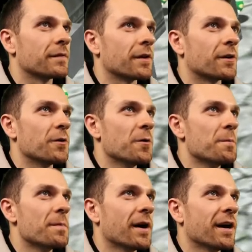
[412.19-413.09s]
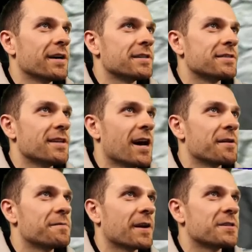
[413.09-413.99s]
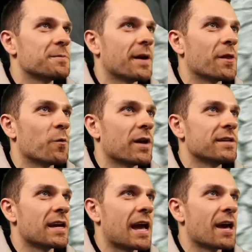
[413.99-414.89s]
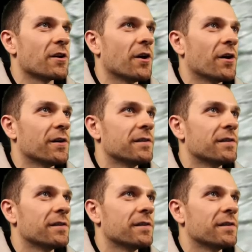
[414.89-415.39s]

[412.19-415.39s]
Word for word: The Goomba is not affected by the wind at all.